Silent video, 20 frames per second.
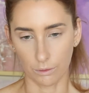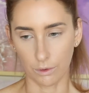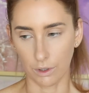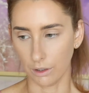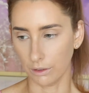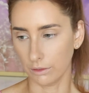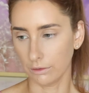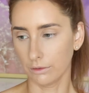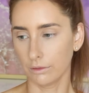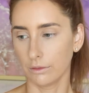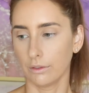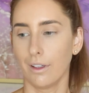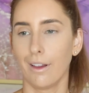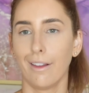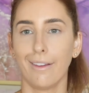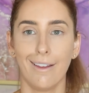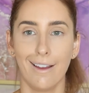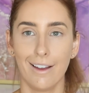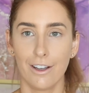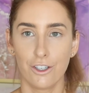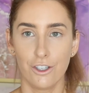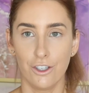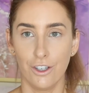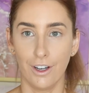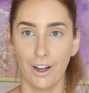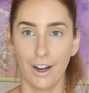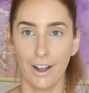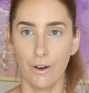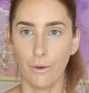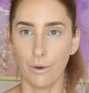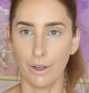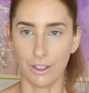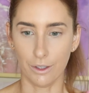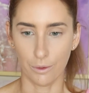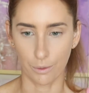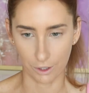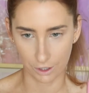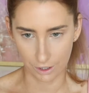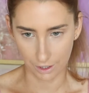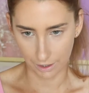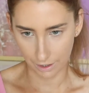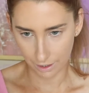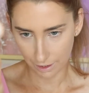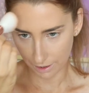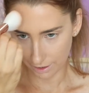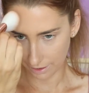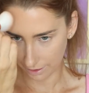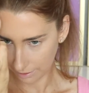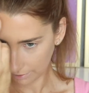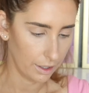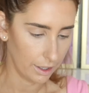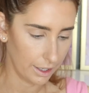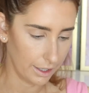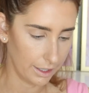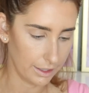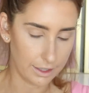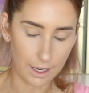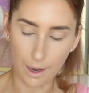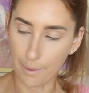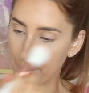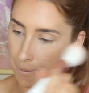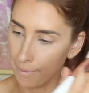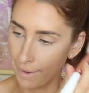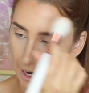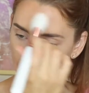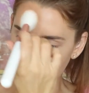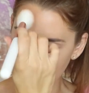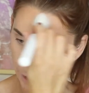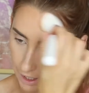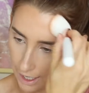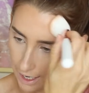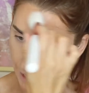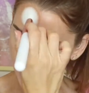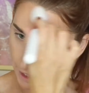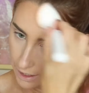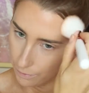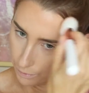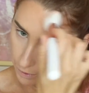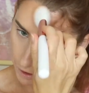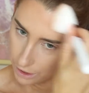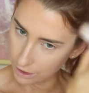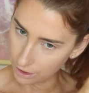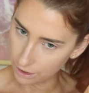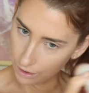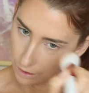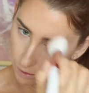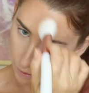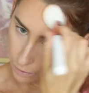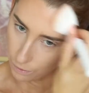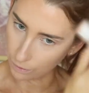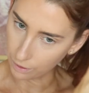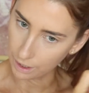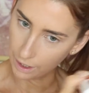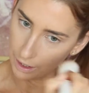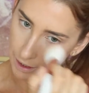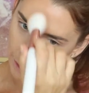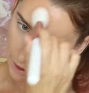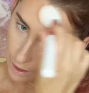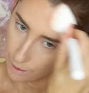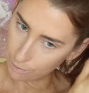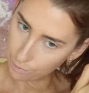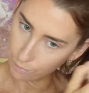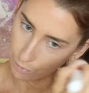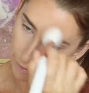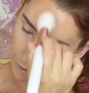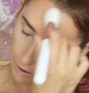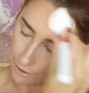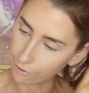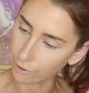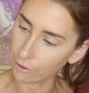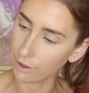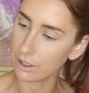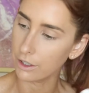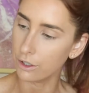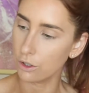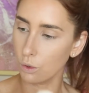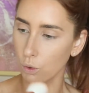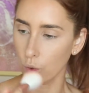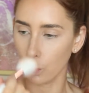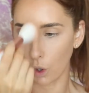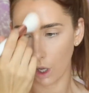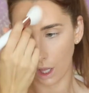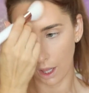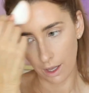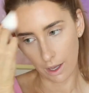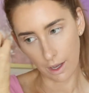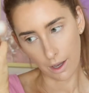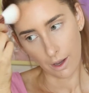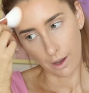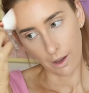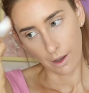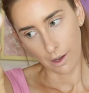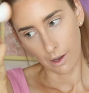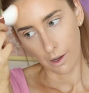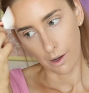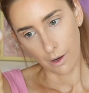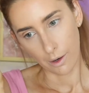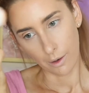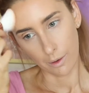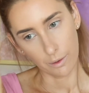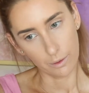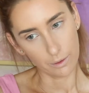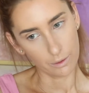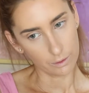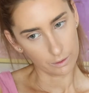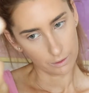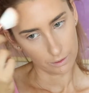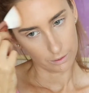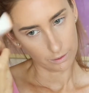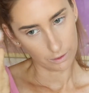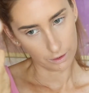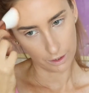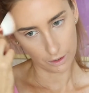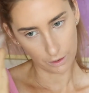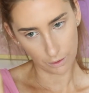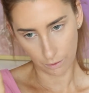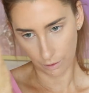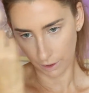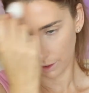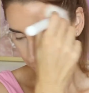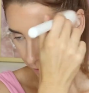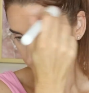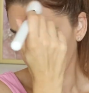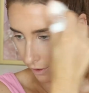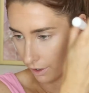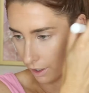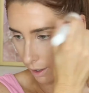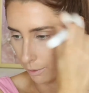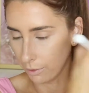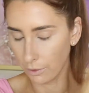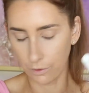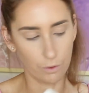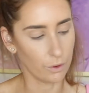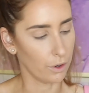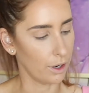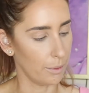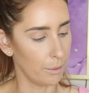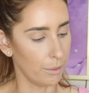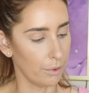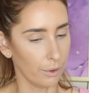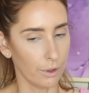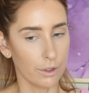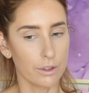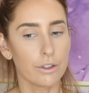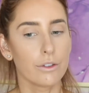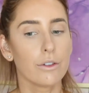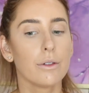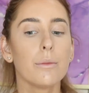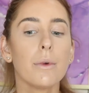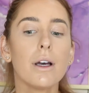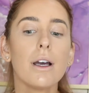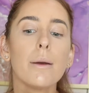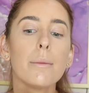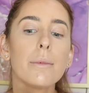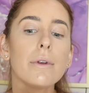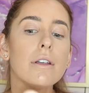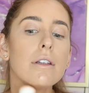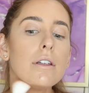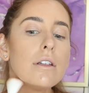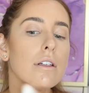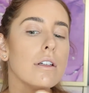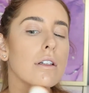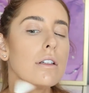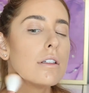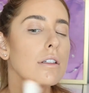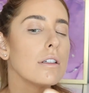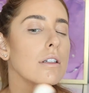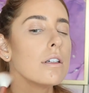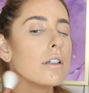Well, last year now when you're watching this. And it's a matte shade, which is always preferential, which is always preferable for a bronzer in my opinion.